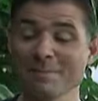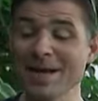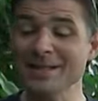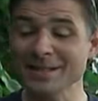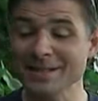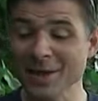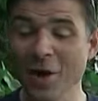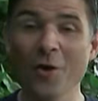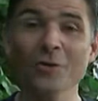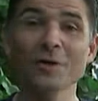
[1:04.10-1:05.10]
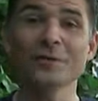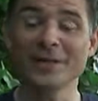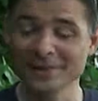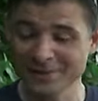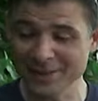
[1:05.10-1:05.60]
amazingly, the whole of
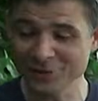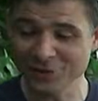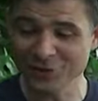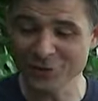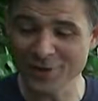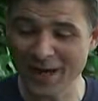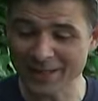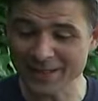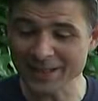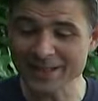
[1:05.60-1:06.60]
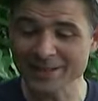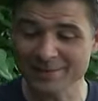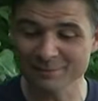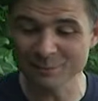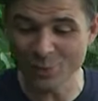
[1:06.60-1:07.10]
Key Stage 2 at
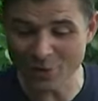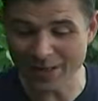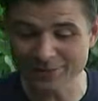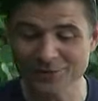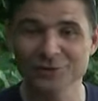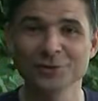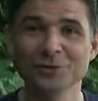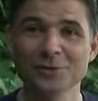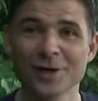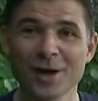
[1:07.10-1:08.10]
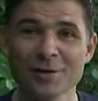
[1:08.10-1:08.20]
Edith Morehouse School.